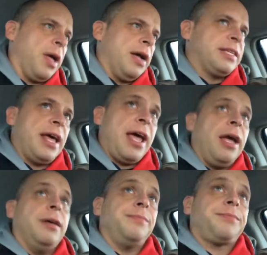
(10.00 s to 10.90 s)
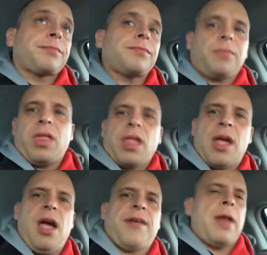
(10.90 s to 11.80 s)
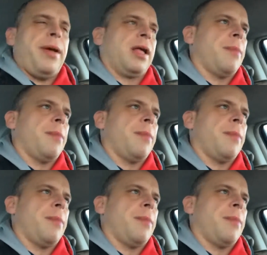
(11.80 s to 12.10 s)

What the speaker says: Today, I've kind of made a